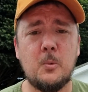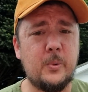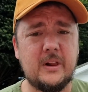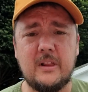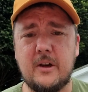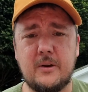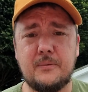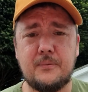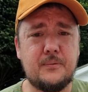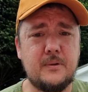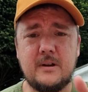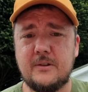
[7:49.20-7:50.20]
with a lot of
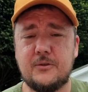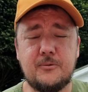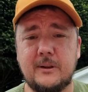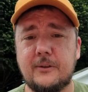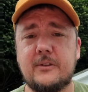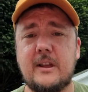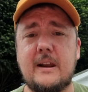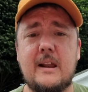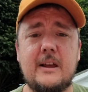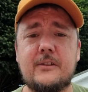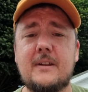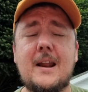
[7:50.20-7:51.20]
thrills and
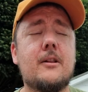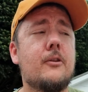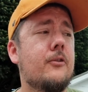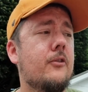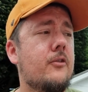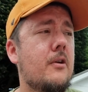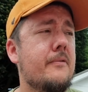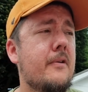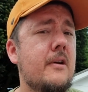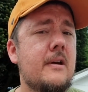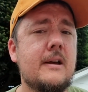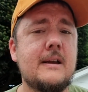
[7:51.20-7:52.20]
accidentals and stuff,
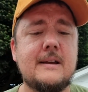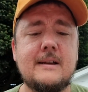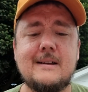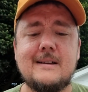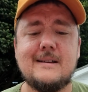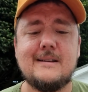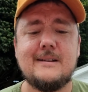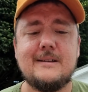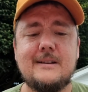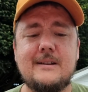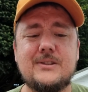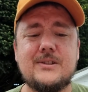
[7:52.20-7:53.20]

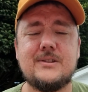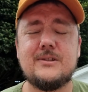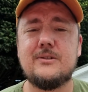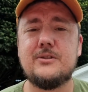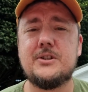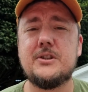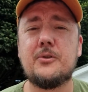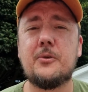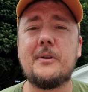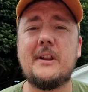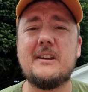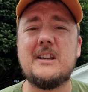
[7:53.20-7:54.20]
it's not
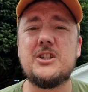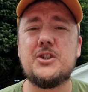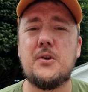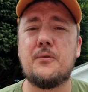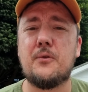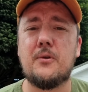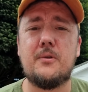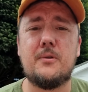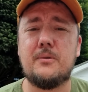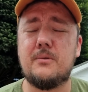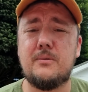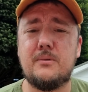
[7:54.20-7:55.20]
really an issue
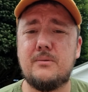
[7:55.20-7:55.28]
for